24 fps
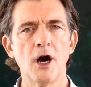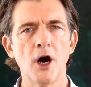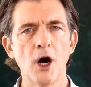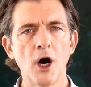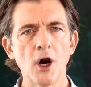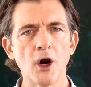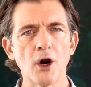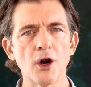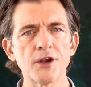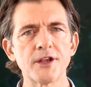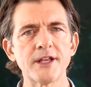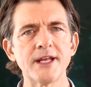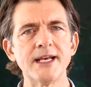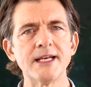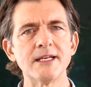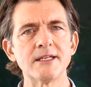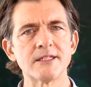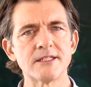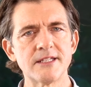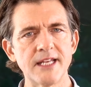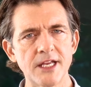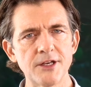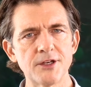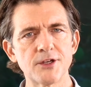
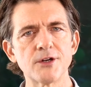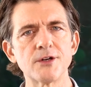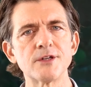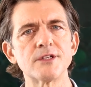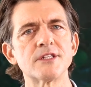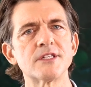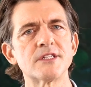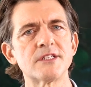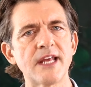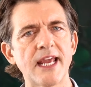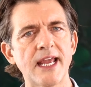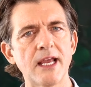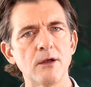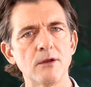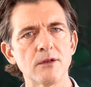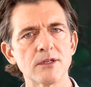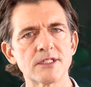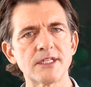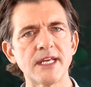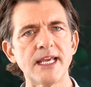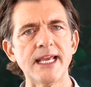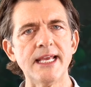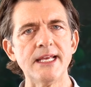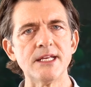Heart-centered
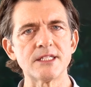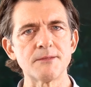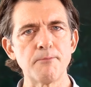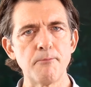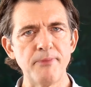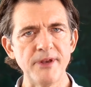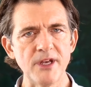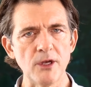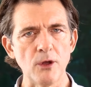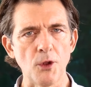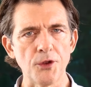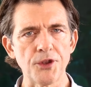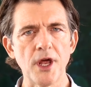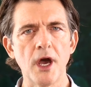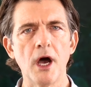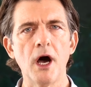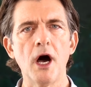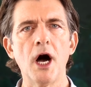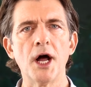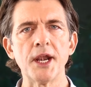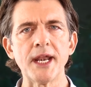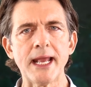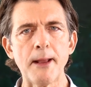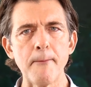sales is built
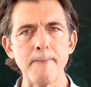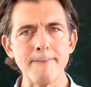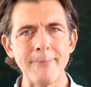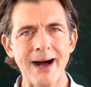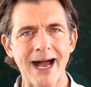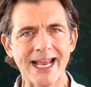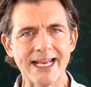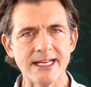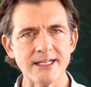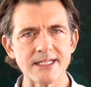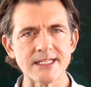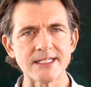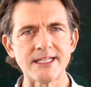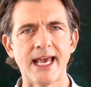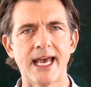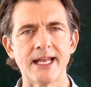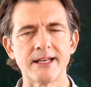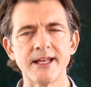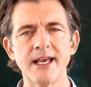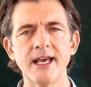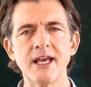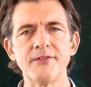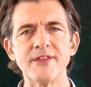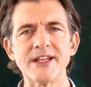on a mindset
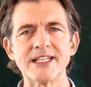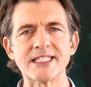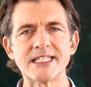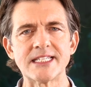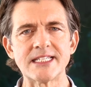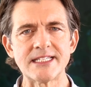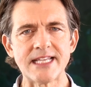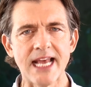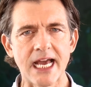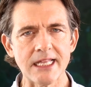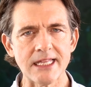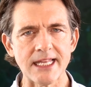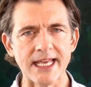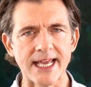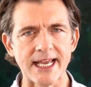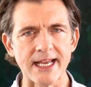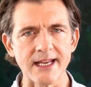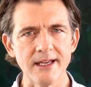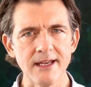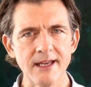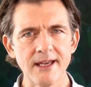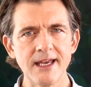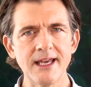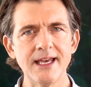that
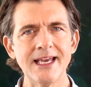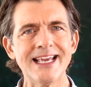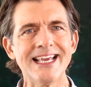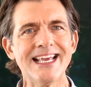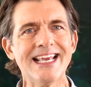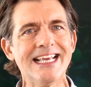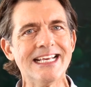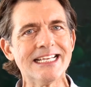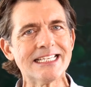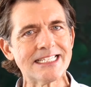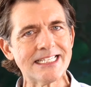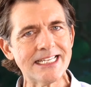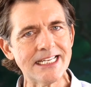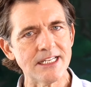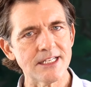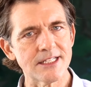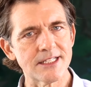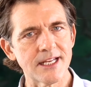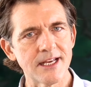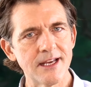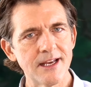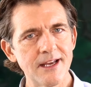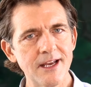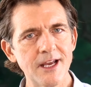selling
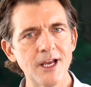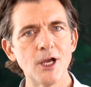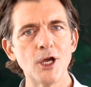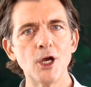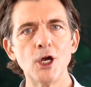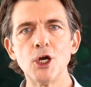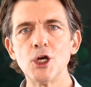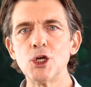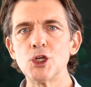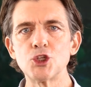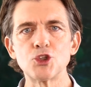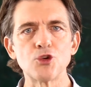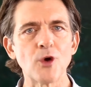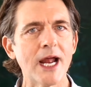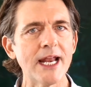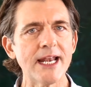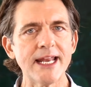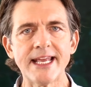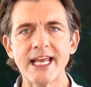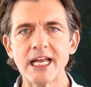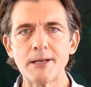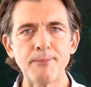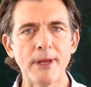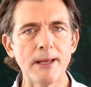isn't trying to
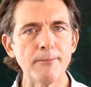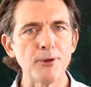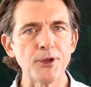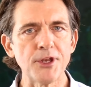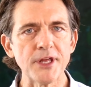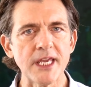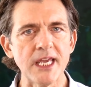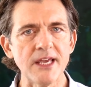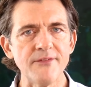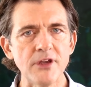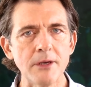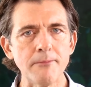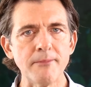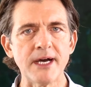get people to give you